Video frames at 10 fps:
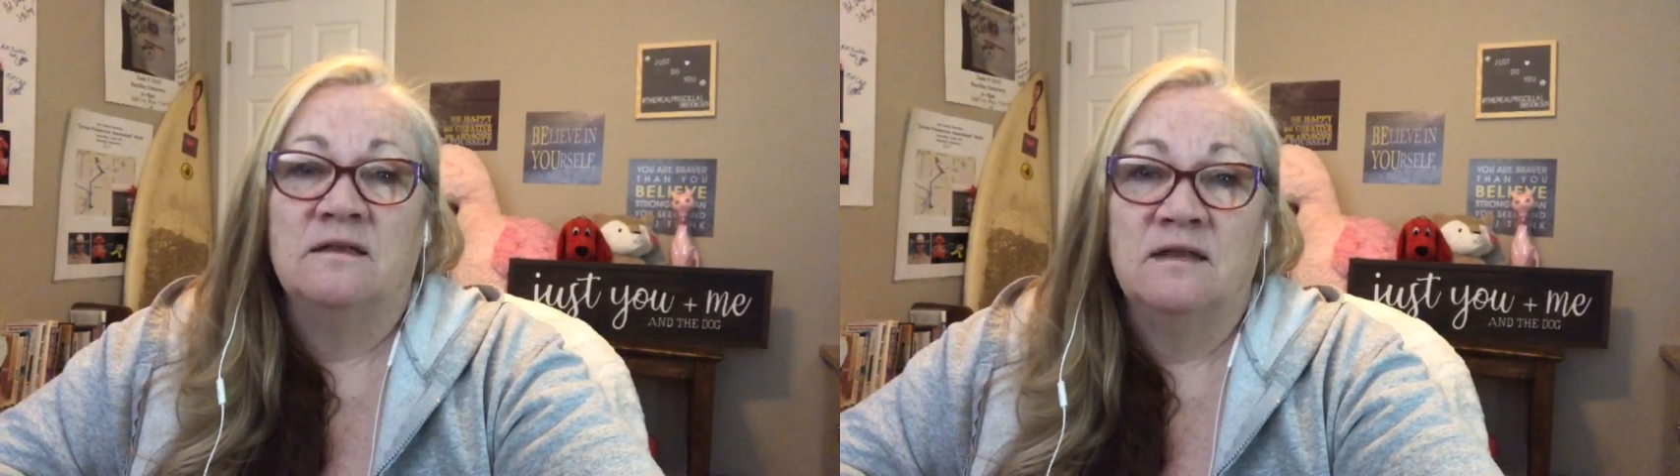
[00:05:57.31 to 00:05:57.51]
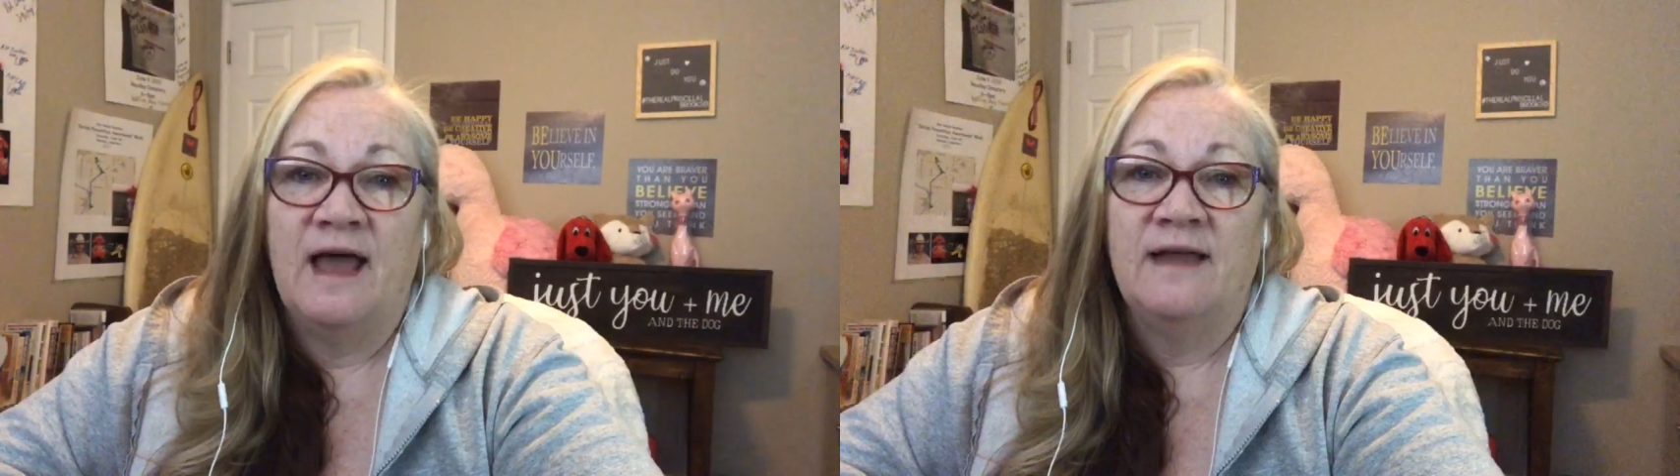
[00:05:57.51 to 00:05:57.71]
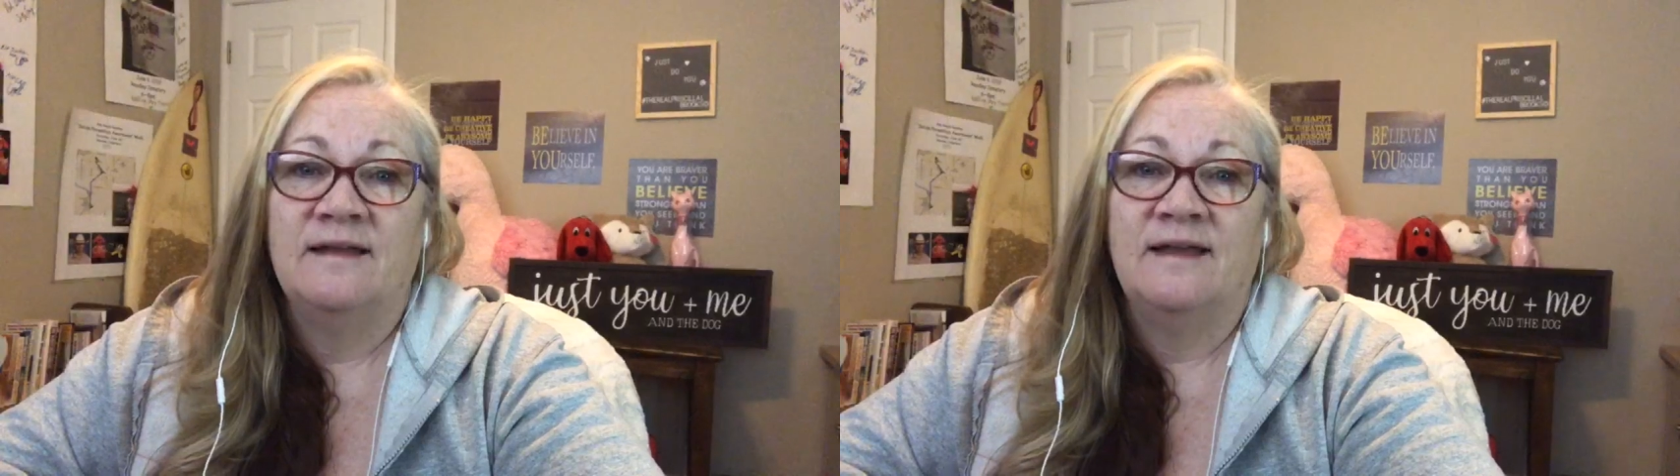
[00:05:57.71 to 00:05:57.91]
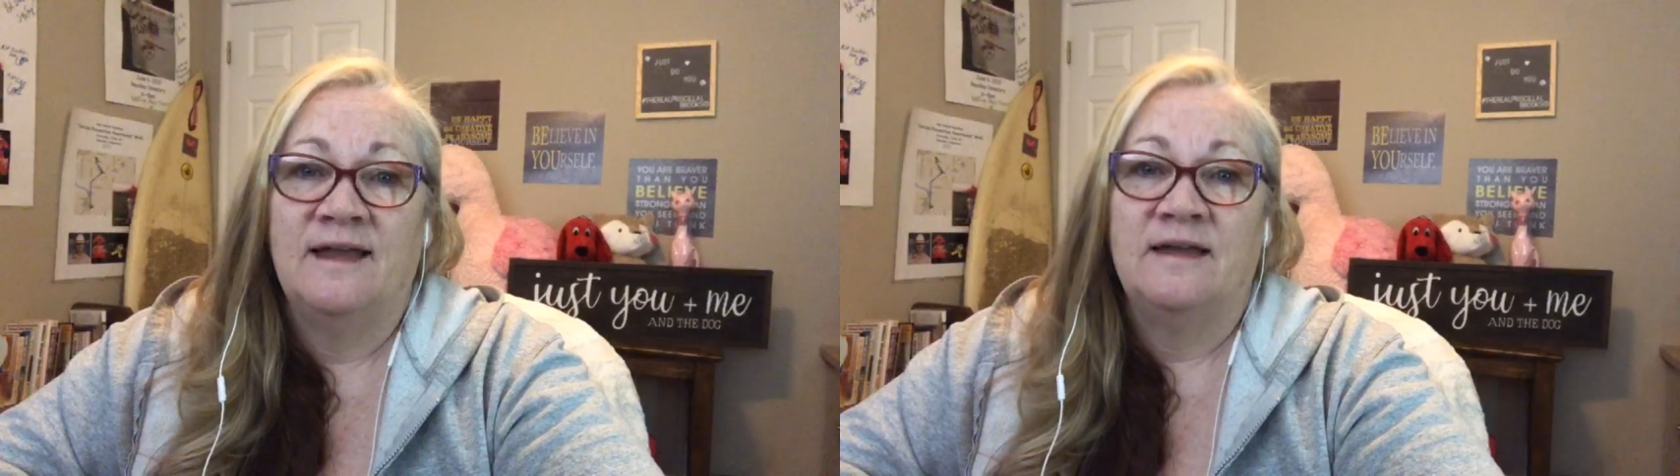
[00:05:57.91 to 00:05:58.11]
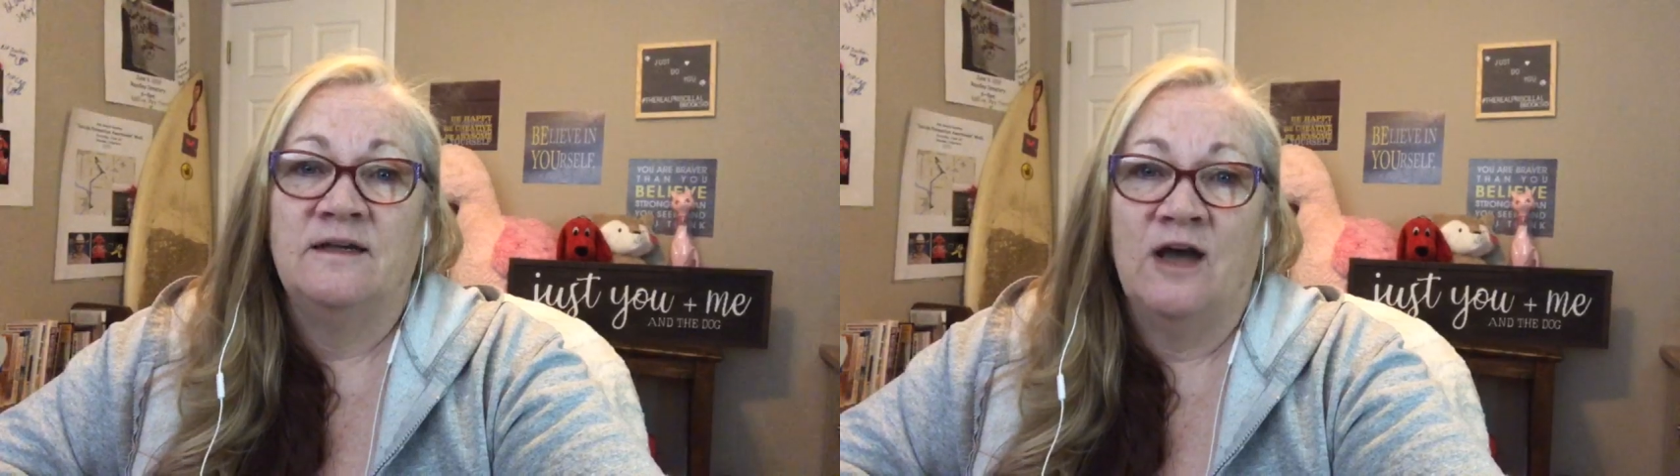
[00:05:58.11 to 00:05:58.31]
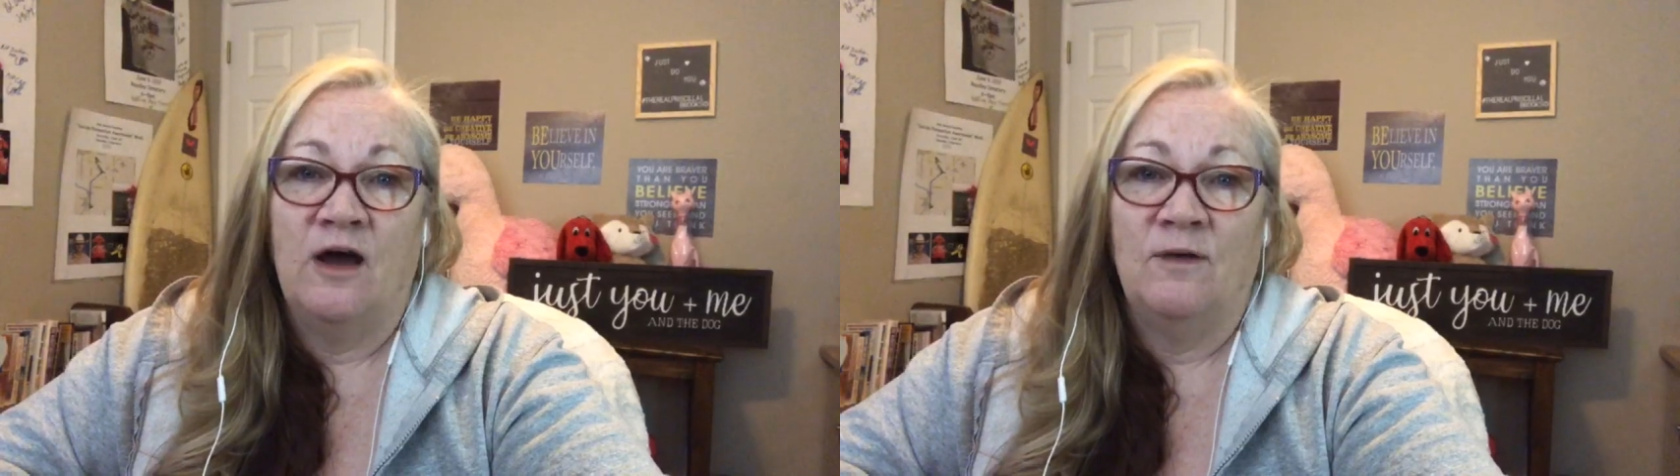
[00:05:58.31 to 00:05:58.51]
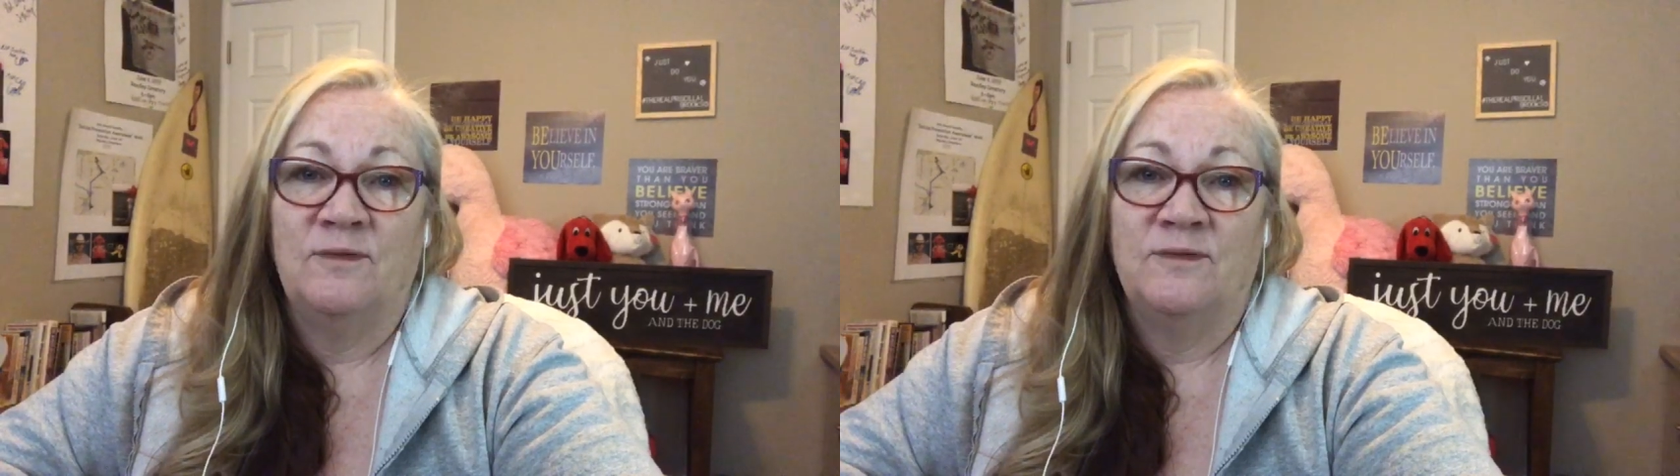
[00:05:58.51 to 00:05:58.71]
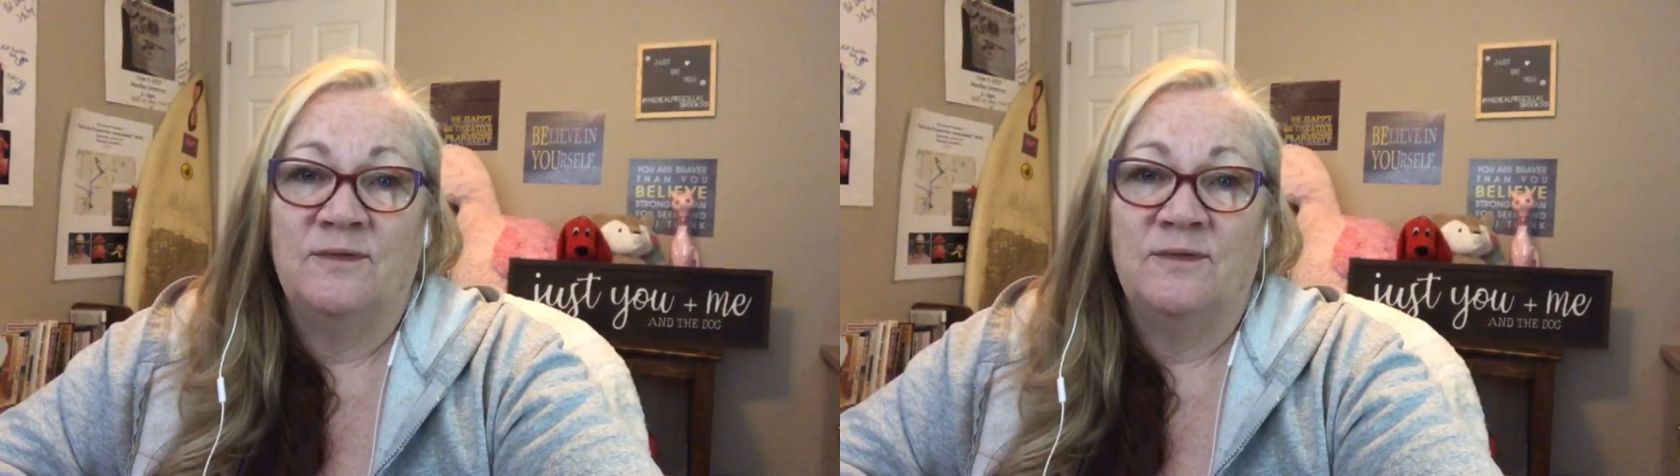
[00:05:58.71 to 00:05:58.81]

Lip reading: Let it go.